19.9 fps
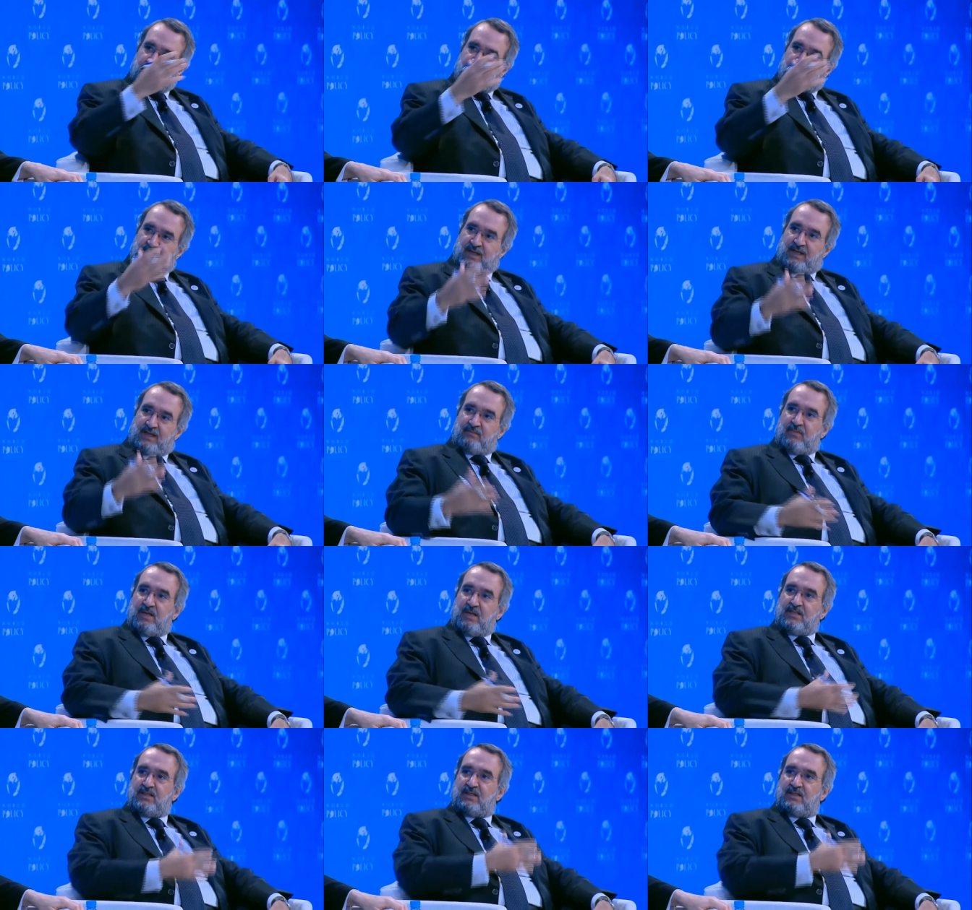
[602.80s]
that
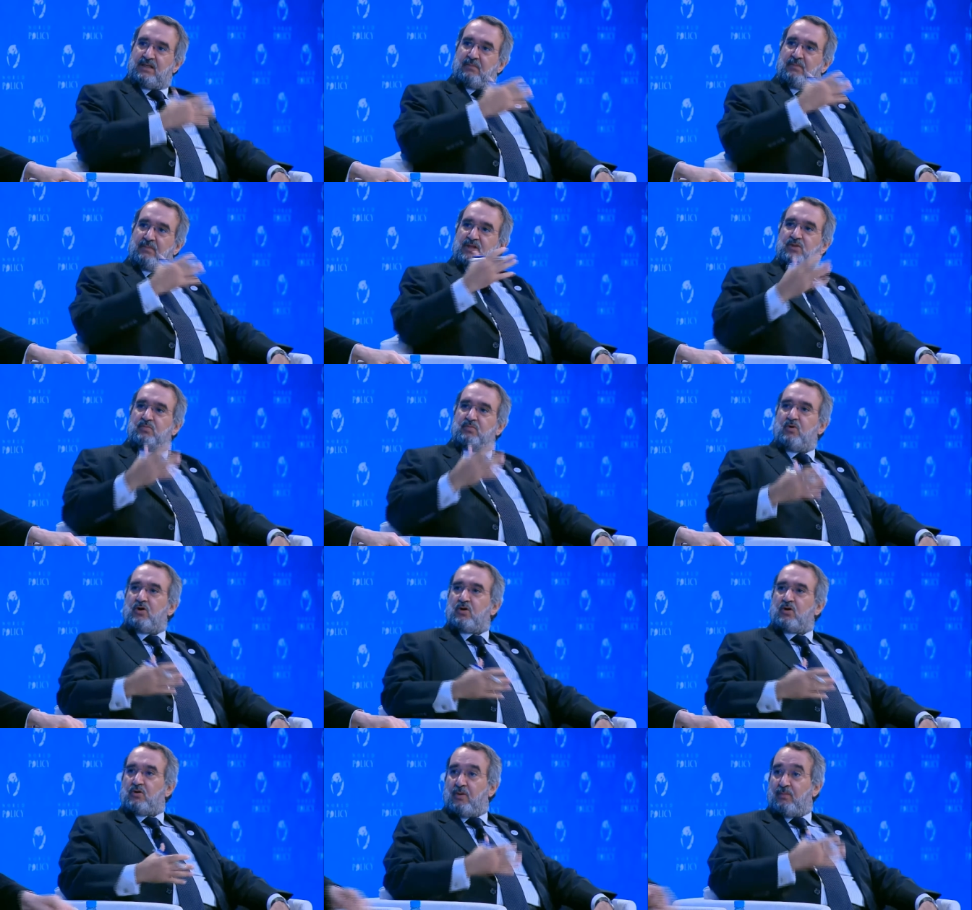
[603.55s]
makes it a much
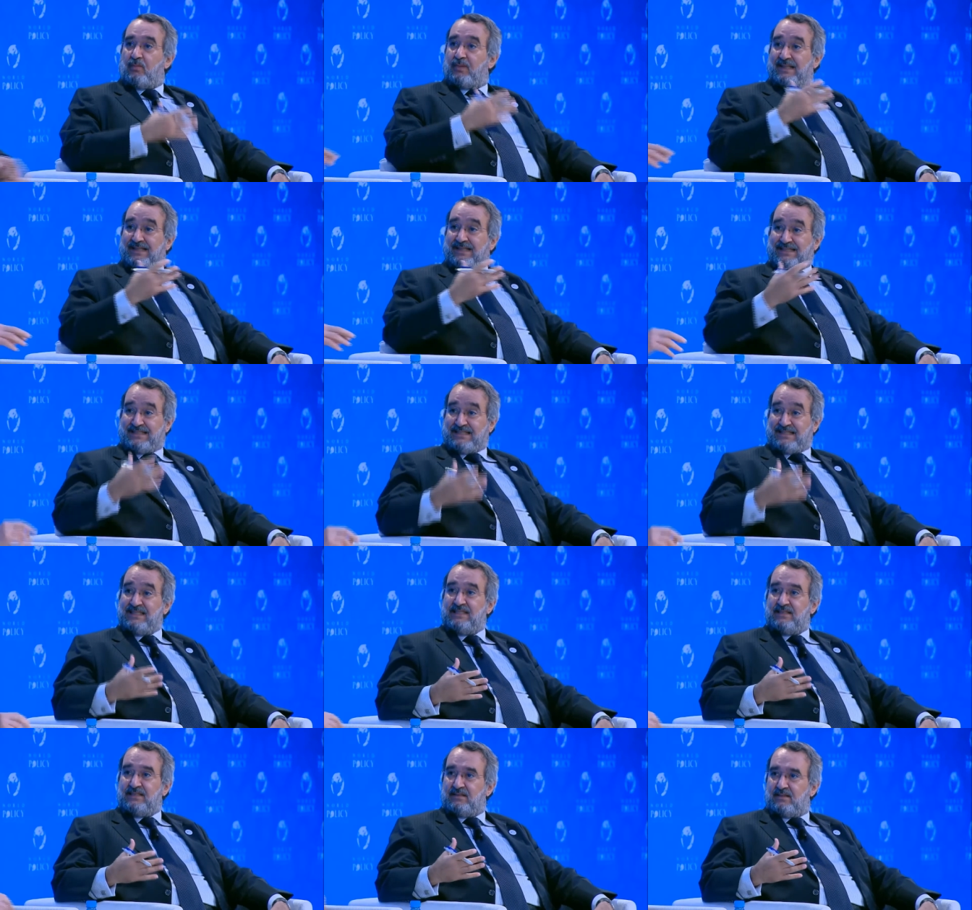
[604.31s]
more complex
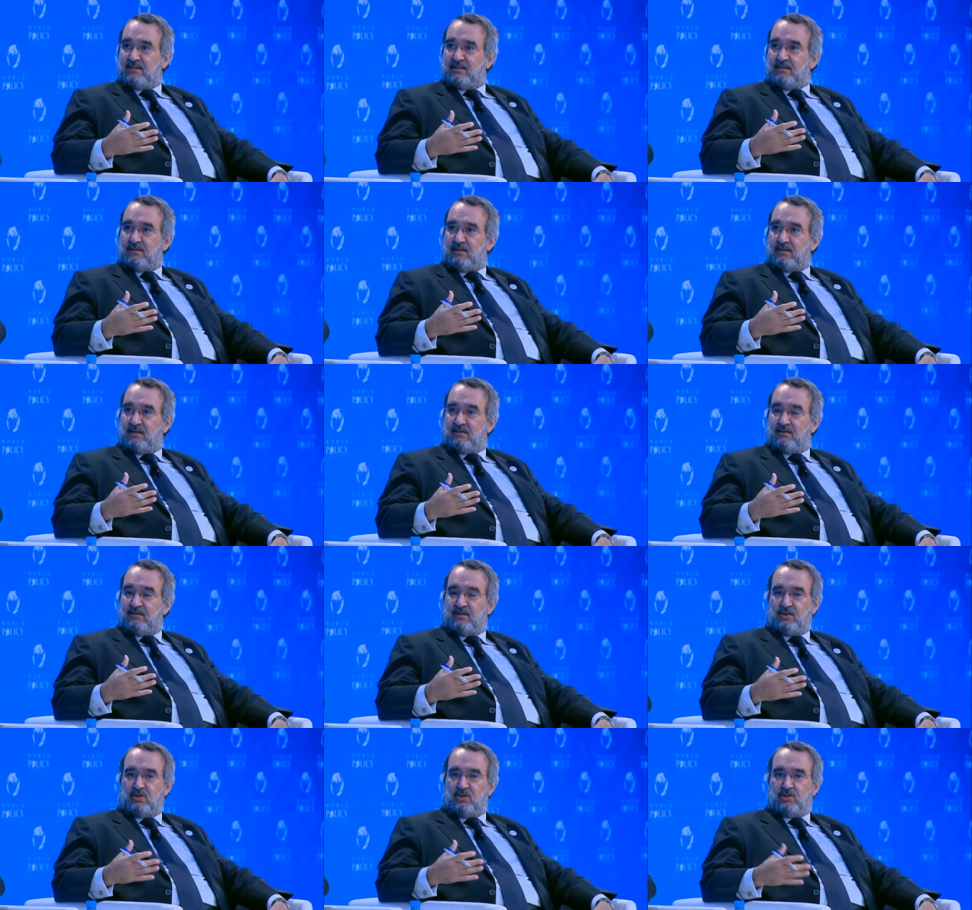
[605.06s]
scene in
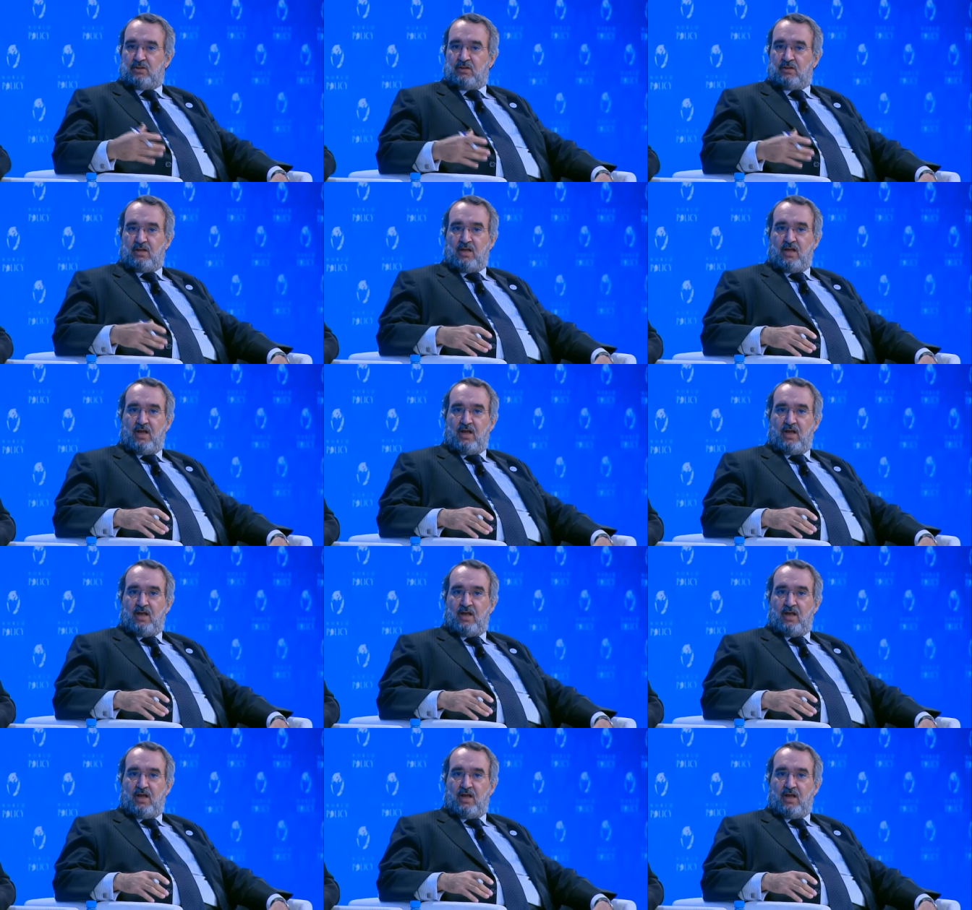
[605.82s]
the region.